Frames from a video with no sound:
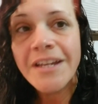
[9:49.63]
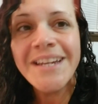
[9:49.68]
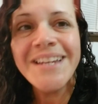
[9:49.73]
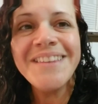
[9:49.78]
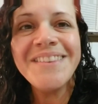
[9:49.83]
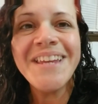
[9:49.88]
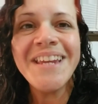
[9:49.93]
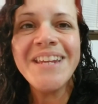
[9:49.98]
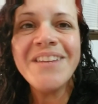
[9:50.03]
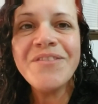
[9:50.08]

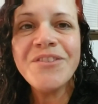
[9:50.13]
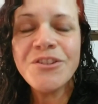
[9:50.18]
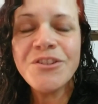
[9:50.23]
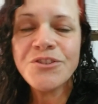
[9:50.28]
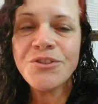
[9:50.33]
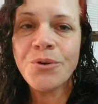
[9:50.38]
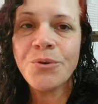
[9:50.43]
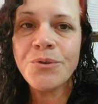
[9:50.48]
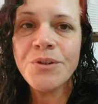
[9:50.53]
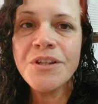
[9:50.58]
And they
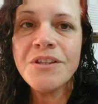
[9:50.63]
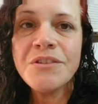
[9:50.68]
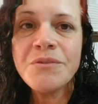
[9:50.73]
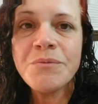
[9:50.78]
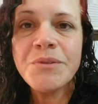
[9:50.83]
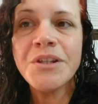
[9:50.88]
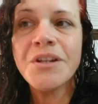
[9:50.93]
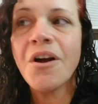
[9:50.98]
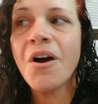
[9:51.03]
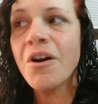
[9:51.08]
even told us
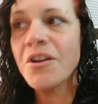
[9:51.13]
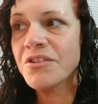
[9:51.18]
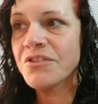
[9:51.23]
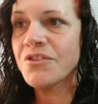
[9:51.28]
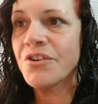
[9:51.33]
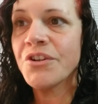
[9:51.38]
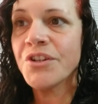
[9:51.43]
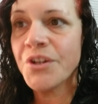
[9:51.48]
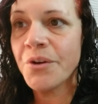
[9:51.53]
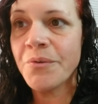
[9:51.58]
when it all
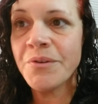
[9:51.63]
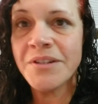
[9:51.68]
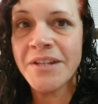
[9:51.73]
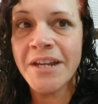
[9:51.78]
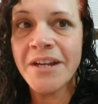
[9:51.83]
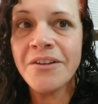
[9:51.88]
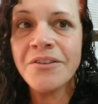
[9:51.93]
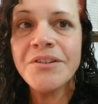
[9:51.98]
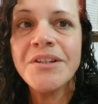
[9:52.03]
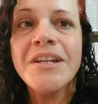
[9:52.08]
started going
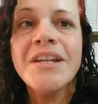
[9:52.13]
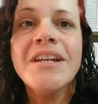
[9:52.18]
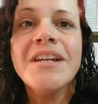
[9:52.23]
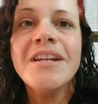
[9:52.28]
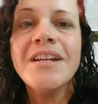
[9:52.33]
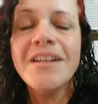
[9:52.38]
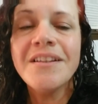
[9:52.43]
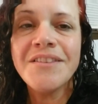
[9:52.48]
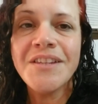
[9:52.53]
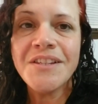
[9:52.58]
down,
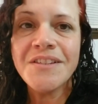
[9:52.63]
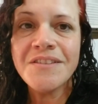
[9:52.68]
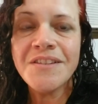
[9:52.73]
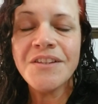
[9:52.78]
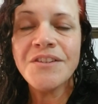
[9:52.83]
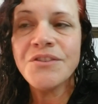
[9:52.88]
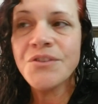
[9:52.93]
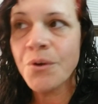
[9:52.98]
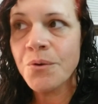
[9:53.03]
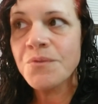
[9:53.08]
they
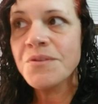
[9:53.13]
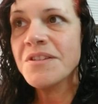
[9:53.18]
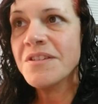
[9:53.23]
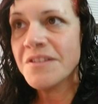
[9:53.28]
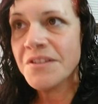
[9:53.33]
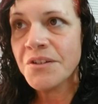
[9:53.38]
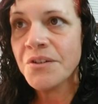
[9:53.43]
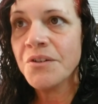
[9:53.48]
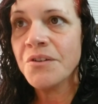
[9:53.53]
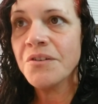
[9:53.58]
said, don't
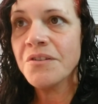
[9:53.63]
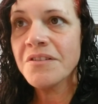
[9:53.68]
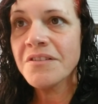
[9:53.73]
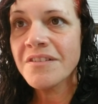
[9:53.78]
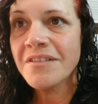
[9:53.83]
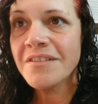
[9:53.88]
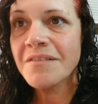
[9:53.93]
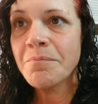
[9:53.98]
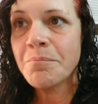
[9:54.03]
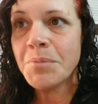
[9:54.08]
steal
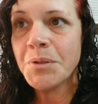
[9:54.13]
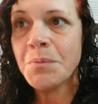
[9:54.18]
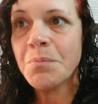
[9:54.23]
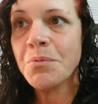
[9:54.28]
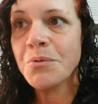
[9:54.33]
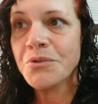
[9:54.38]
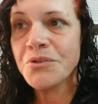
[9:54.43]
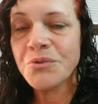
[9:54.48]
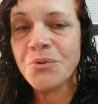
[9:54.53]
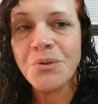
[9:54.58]
people's